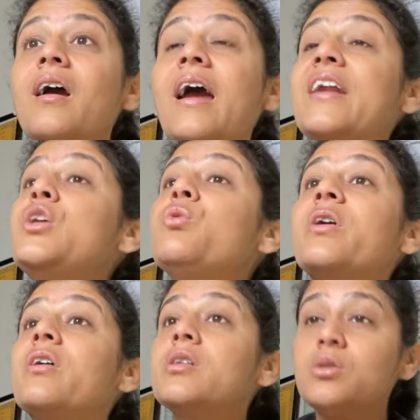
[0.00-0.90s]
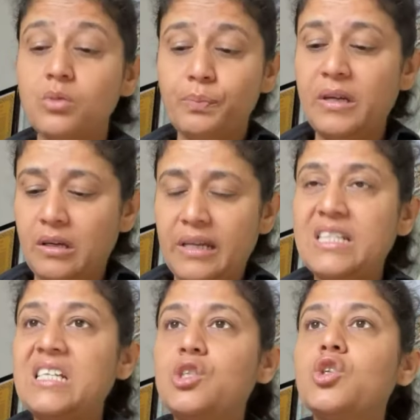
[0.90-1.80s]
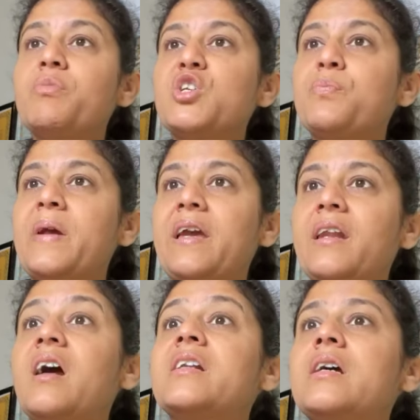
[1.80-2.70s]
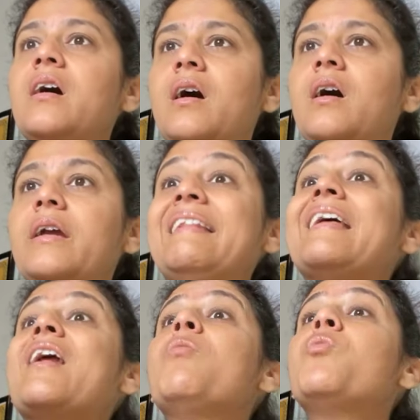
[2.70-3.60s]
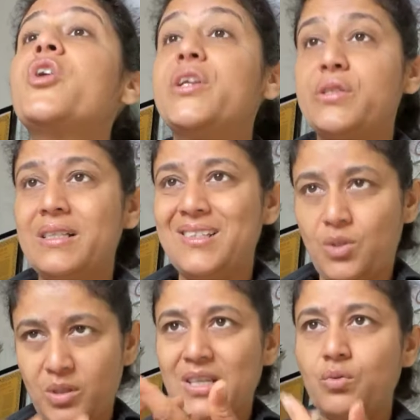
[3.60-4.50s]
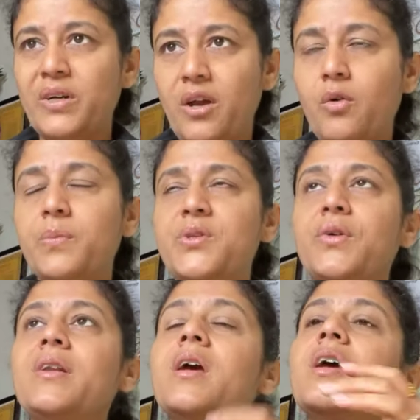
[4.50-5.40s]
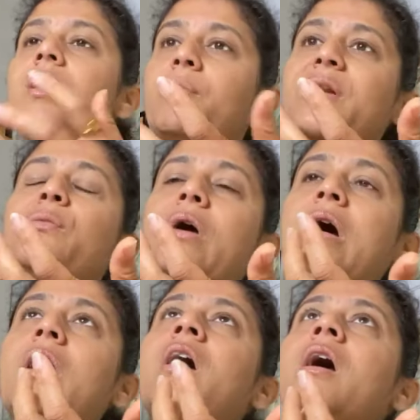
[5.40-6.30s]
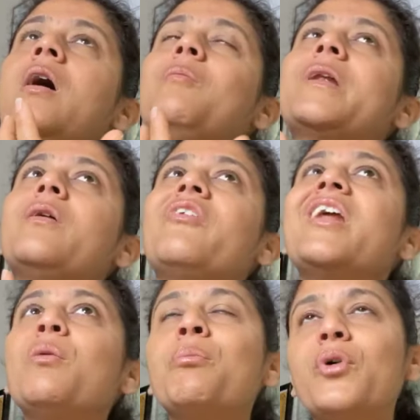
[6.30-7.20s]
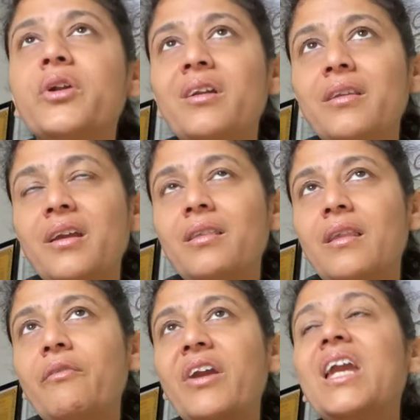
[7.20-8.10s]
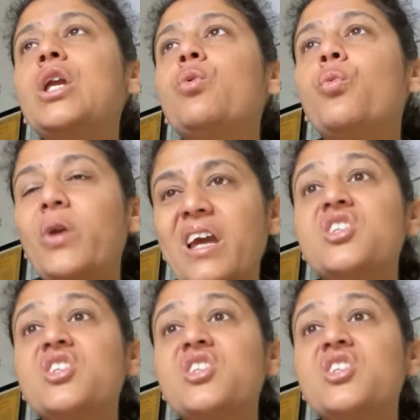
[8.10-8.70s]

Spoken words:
And you were also getting so much pain in the rhomboids also. That's what I observed. But the very important thing, the way we are